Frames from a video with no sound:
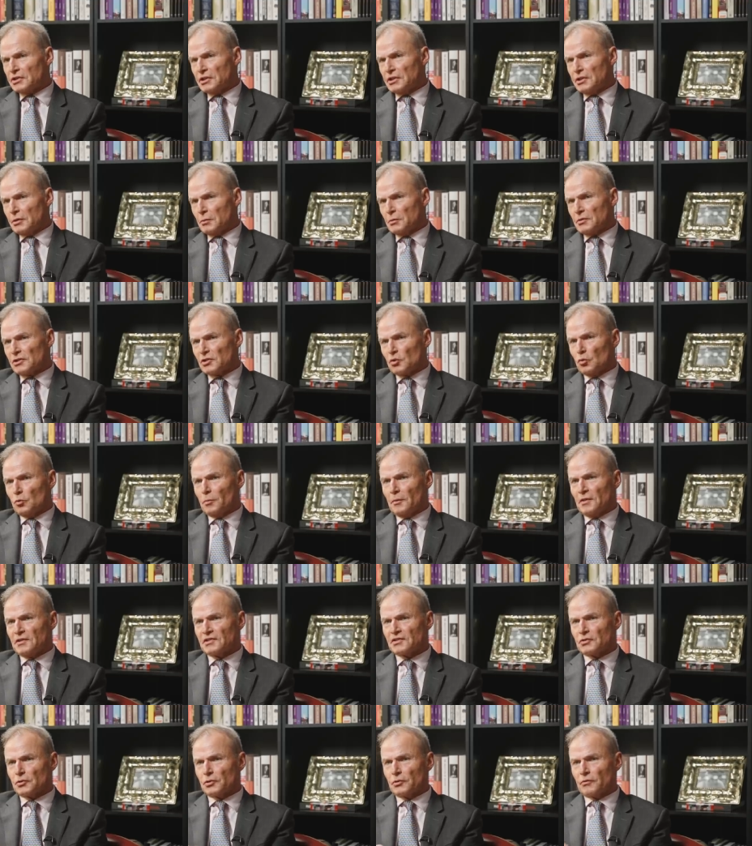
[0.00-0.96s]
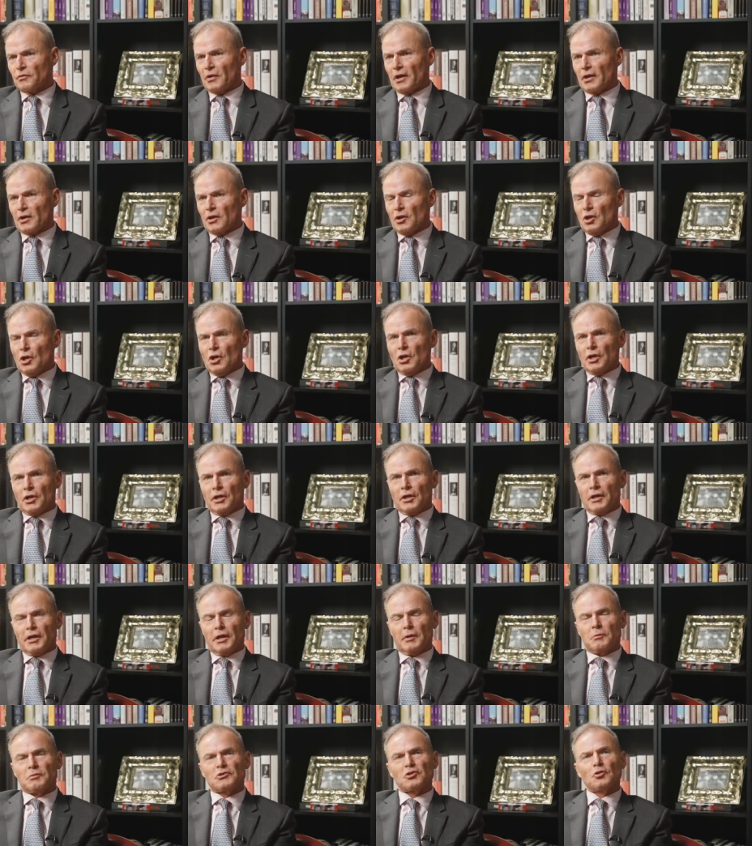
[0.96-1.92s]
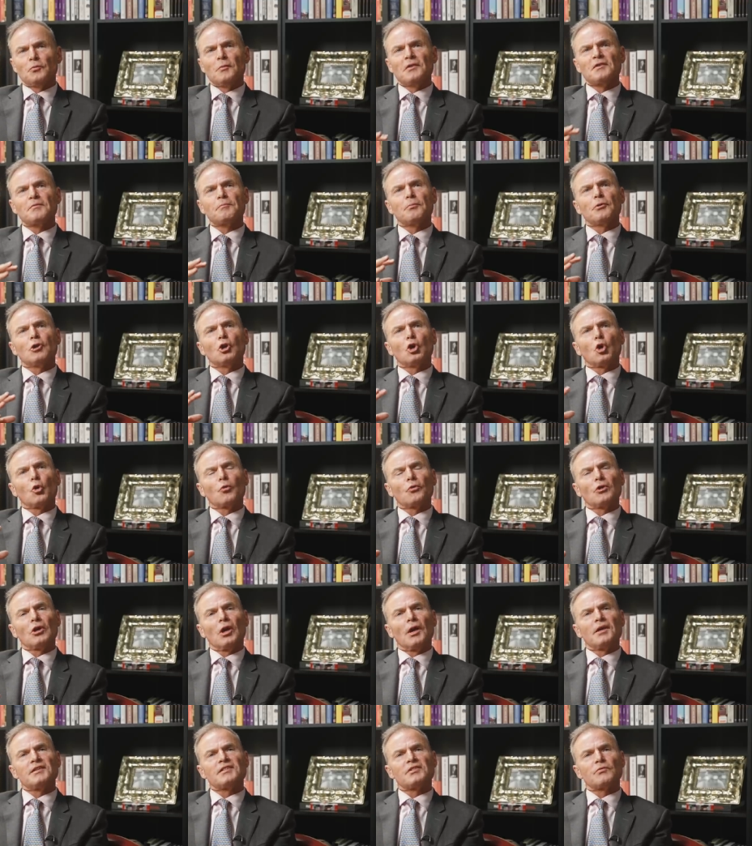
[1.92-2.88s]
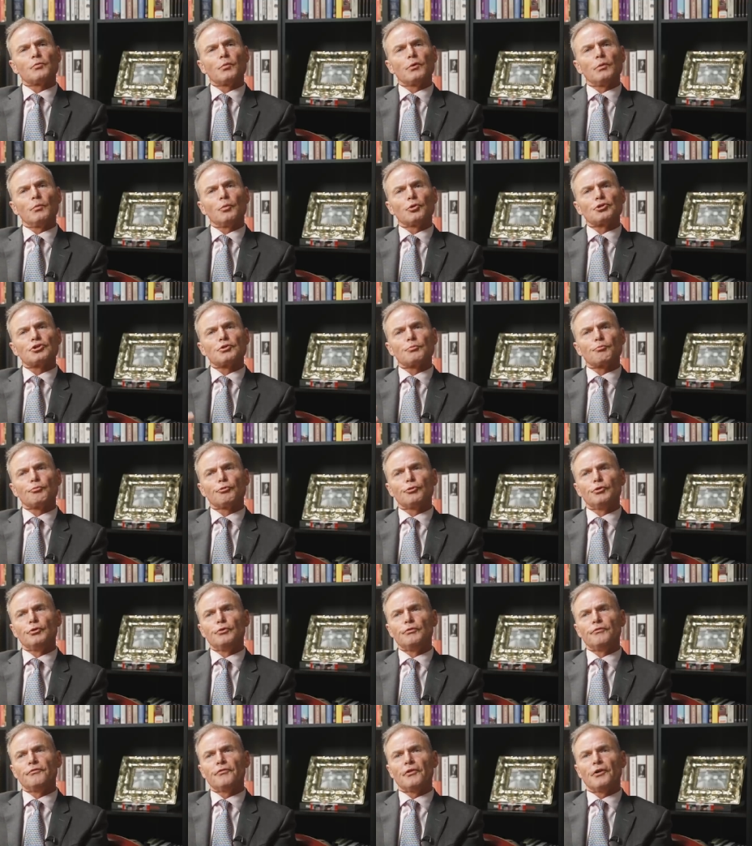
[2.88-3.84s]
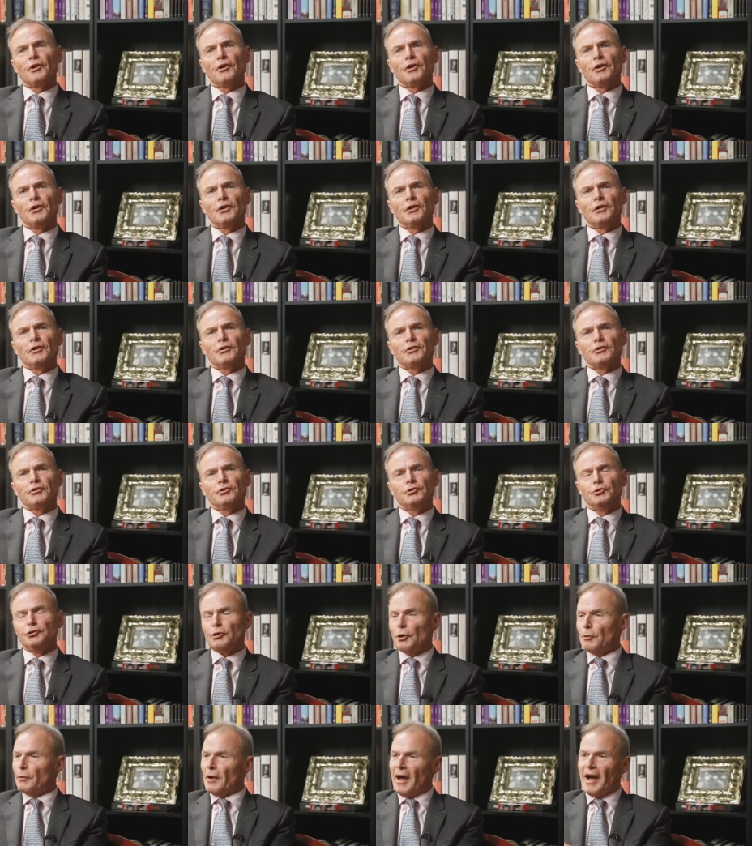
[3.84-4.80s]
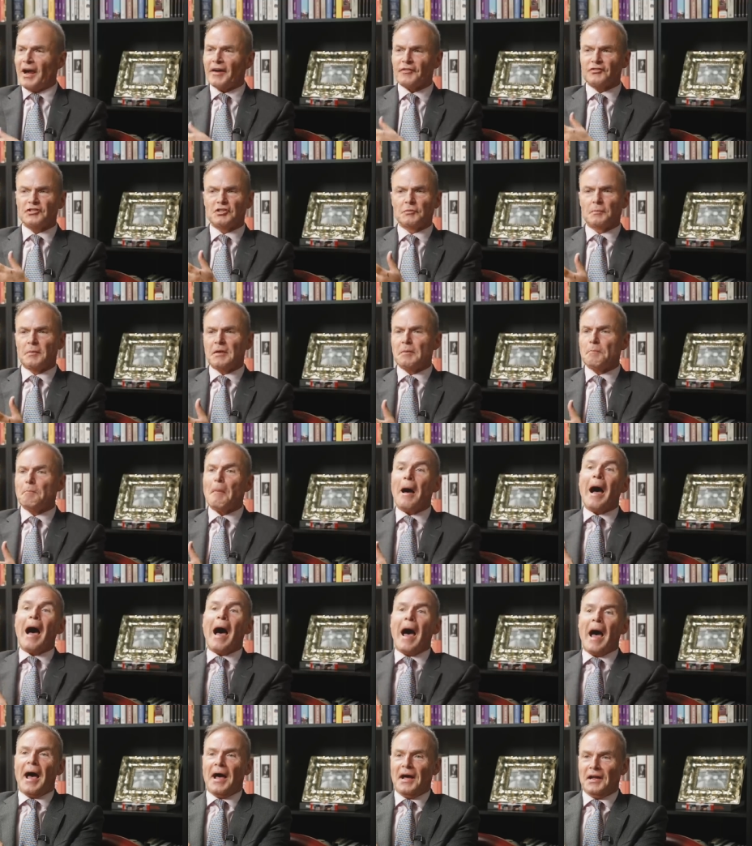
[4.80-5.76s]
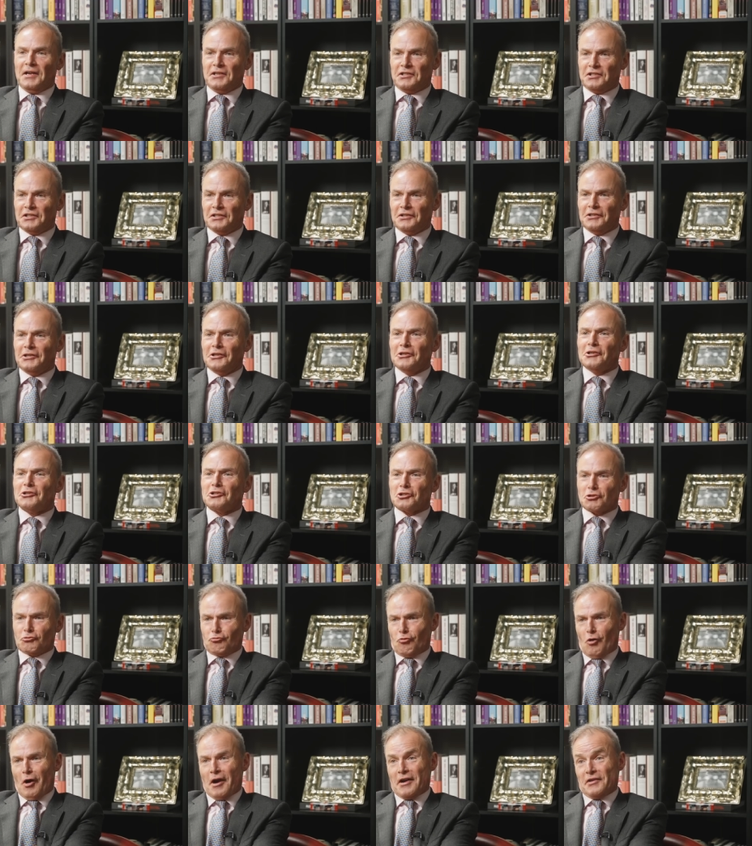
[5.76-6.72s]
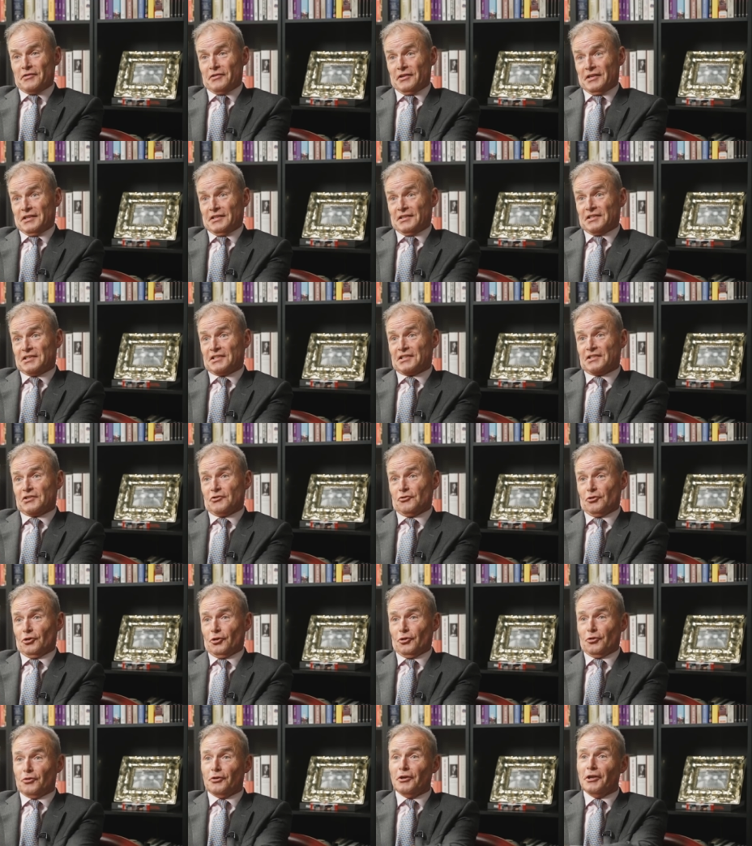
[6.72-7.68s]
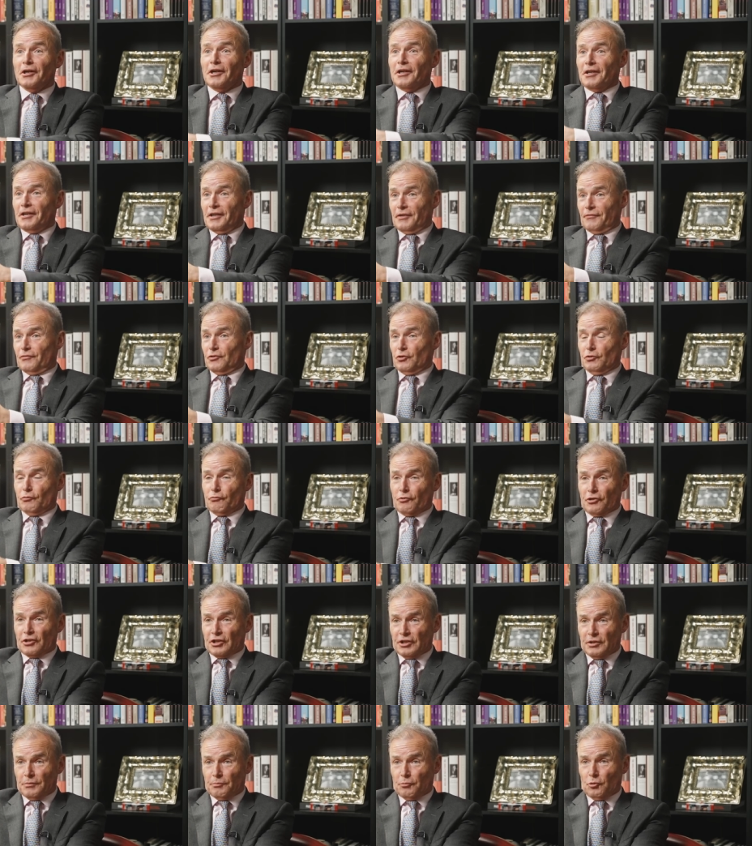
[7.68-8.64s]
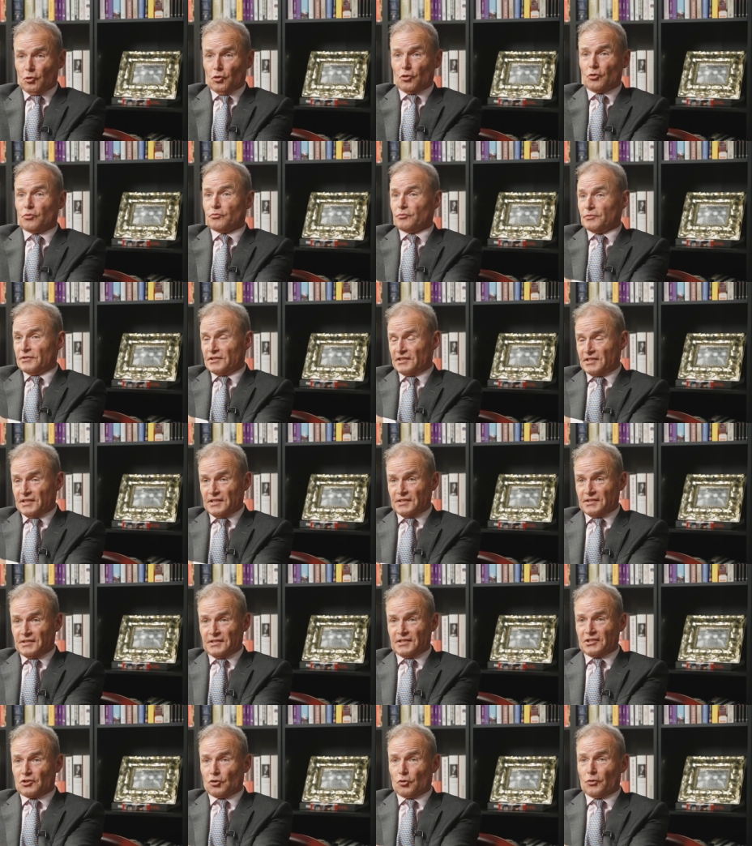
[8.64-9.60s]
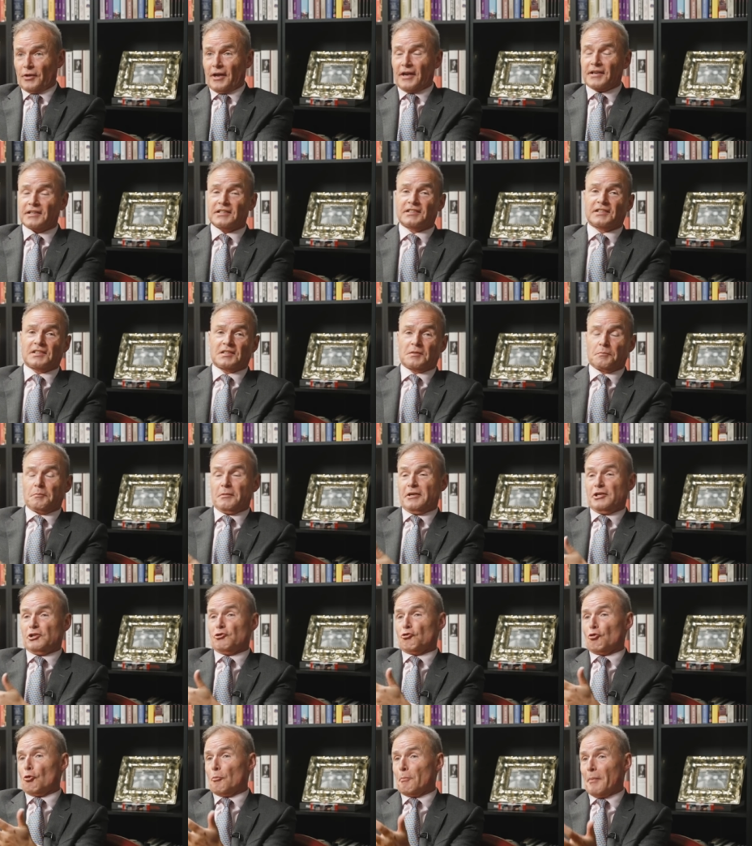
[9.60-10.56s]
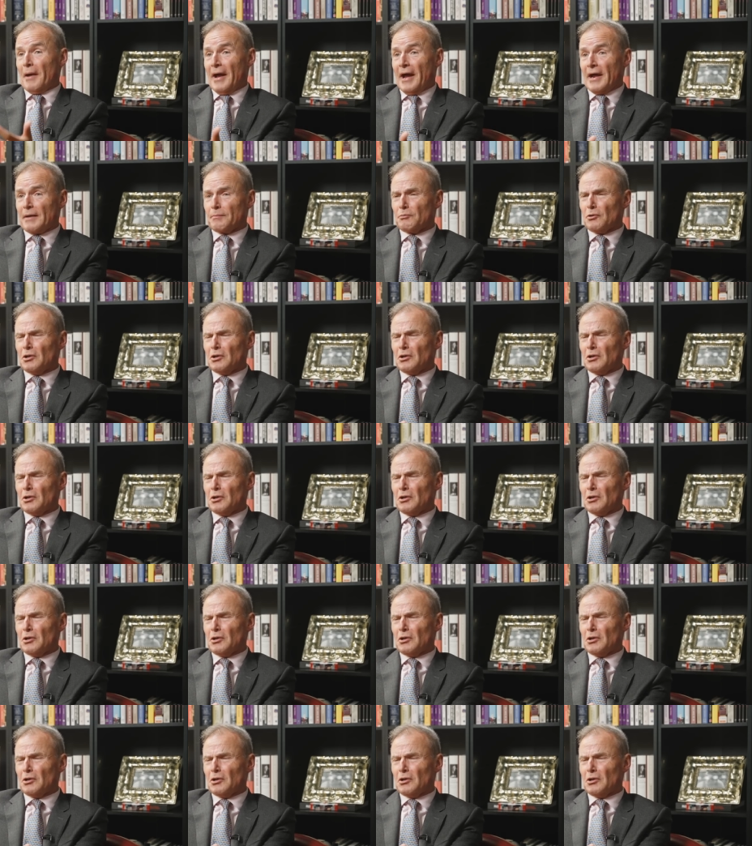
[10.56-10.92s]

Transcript: and it was almost it was almost along the lines of, we want to prove that you don't have to be bad to write this. If you've written a book that says this or that, it doesn't mean you're bad.